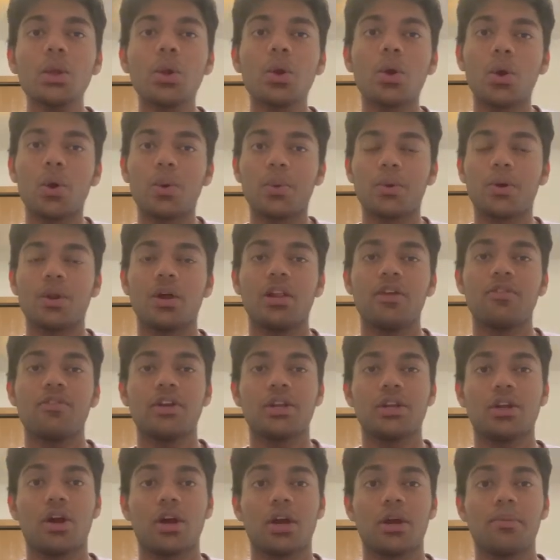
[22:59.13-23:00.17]
overall if i
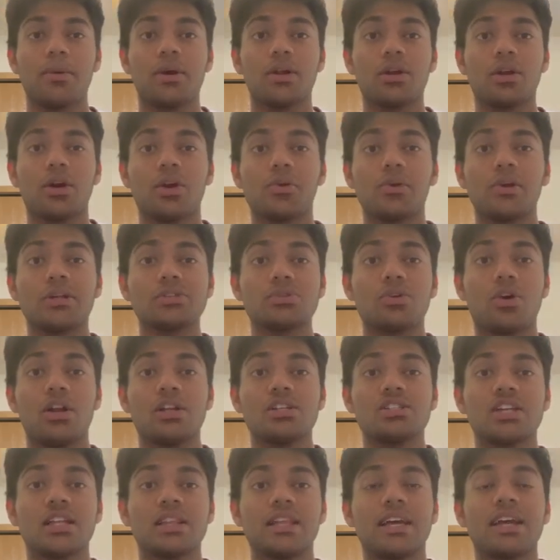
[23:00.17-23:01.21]
talk about northridge
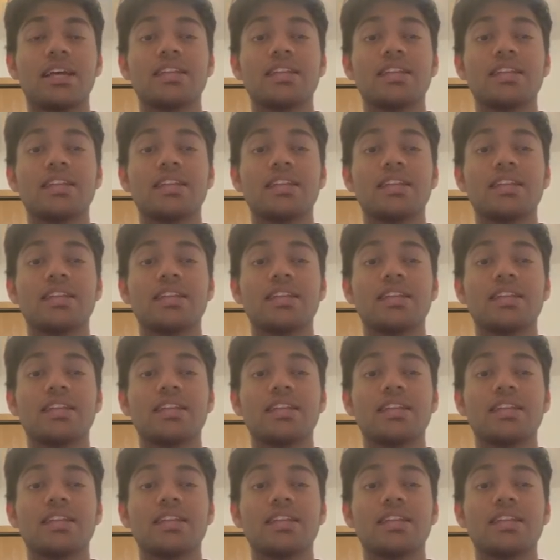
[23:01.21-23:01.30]
college i think